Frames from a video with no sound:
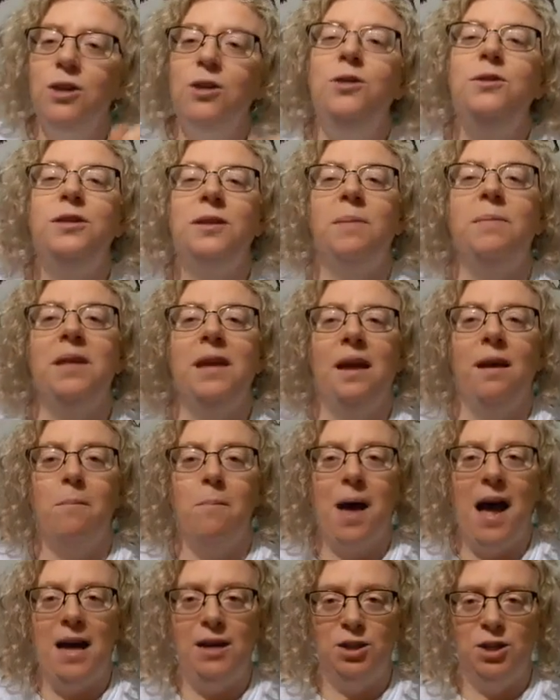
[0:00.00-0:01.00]
do something
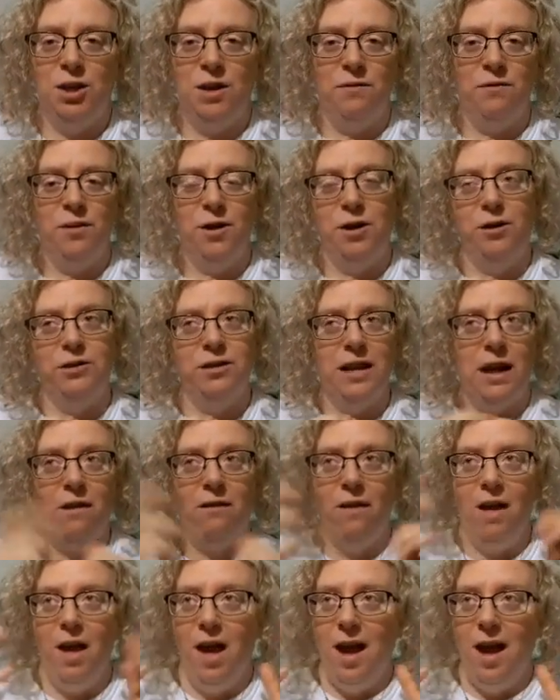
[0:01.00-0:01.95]
compassionate for yourself.